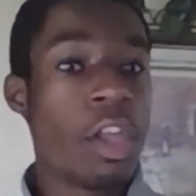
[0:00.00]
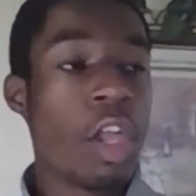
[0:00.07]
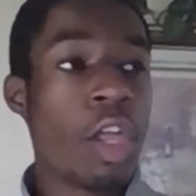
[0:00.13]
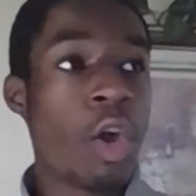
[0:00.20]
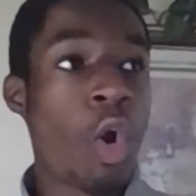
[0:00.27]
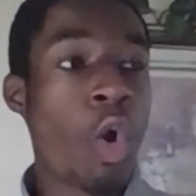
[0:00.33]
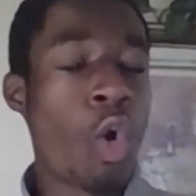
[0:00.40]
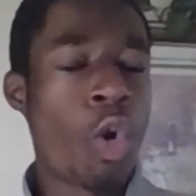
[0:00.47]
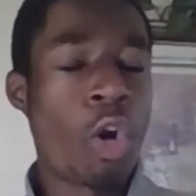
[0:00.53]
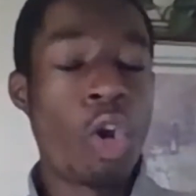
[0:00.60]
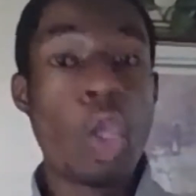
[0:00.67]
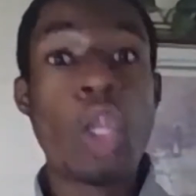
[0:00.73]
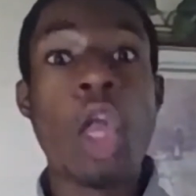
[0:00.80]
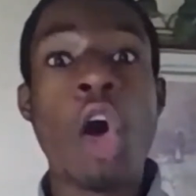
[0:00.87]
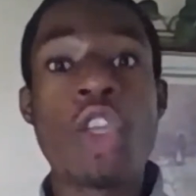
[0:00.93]
or
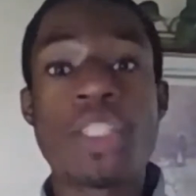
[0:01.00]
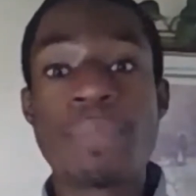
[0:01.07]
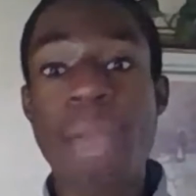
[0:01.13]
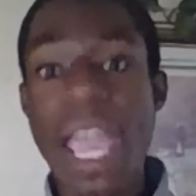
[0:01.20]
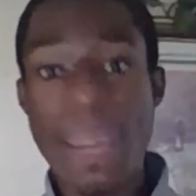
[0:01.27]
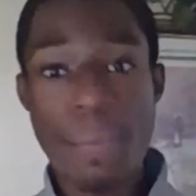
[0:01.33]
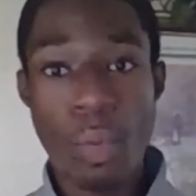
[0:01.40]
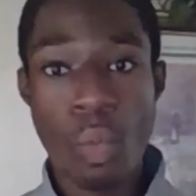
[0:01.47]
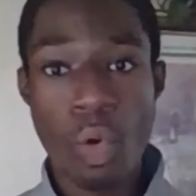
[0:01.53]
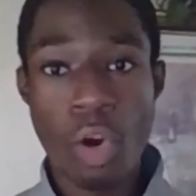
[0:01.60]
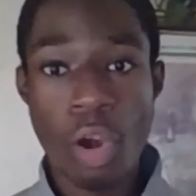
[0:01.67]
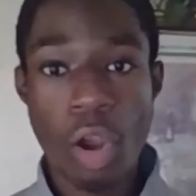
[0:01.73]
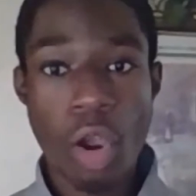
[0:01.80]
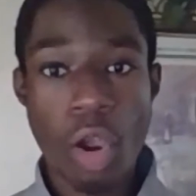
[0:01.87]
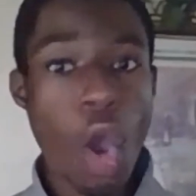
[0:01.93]
lost
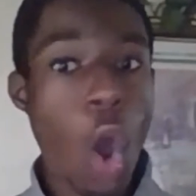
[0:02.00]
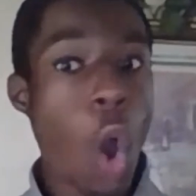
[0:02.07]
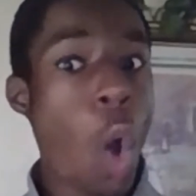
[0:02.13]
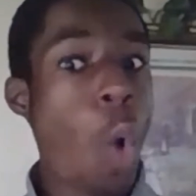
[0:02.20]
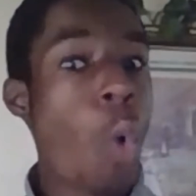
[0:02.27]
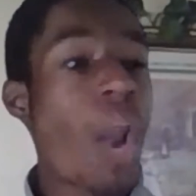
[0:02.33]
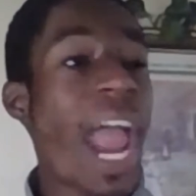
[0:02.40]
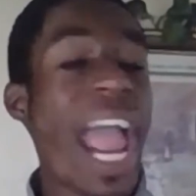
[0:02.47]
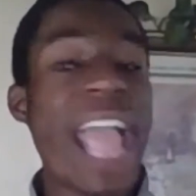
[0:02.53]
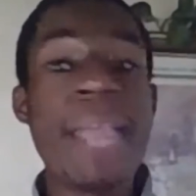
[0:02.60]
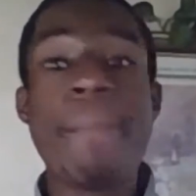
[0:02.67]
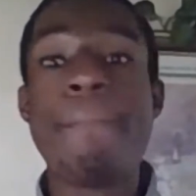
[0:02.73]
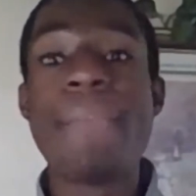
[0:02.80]
paperwork or a